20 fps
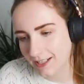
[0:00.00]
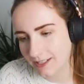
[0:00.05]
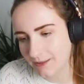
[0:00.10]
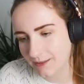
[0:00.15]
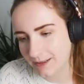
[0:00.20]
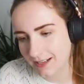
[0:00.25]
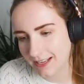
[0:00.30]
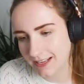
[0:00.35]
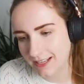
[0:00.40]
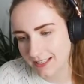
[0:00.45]

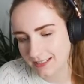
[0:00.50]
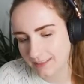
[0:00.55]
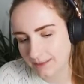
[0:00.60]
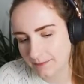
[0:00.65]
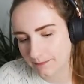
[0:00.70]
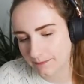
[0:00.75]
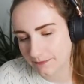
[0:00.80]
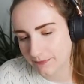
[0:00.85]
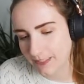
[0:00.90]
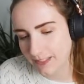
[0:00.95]
who is...
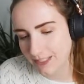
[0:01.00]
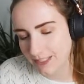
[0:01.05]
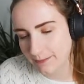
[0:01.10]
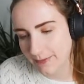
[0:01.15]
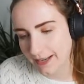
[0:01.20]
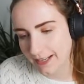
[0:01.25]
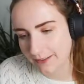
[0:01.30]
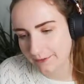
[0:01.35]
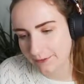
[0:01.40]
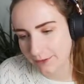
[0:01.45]
is she
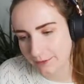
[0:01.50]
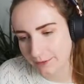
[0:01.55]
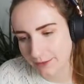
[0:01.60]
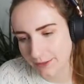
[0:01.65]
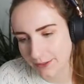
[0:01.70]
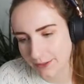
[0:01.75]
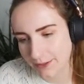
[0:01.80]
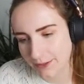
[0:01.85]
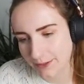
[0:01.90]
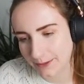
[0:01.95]
begging for
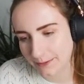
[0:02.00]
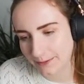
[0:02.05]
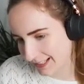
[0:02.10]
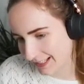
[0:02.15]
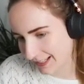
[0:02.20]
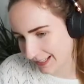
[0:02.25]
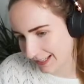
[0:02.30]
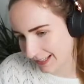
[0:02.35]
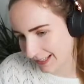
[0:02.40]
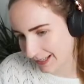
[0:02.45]
food?
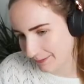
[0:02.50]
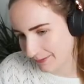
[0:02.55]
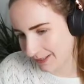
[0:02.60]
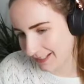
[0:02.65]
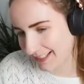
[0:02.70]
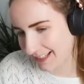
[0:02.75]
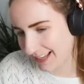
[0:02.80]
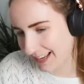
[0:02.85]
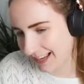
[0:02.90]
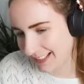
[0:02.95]

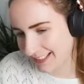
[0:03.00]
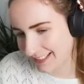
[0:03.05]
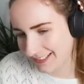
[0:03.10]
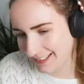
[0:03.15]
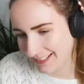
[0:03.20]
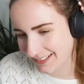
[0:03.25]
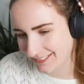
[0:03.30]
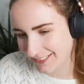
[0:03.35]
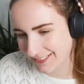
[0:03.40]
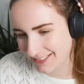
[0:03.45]
I
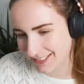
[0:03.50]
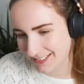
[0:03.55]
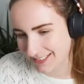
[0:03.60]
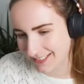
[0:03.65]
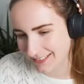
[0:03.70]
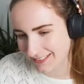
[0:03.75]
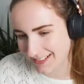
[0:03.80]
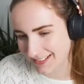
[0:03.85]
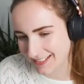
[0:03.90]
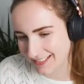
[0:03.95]
don't know what she's
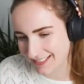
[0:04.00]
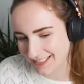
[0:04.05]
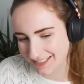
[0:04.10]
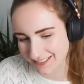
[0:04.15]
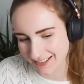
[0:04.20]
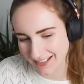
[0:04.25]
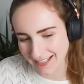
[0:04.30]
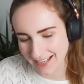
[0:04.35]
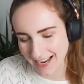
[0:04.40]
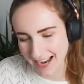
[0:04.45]
doing. She's
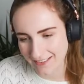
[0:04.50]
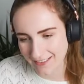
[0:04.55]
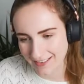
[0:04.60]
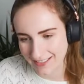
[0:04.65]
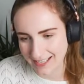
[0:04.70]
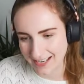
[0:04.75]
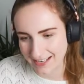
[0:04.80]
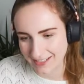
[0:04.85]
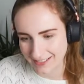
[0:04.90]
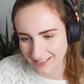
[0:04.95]
trying to get her
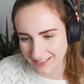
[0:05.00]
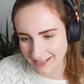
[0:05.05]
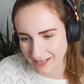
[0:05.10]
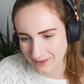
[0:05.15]
attention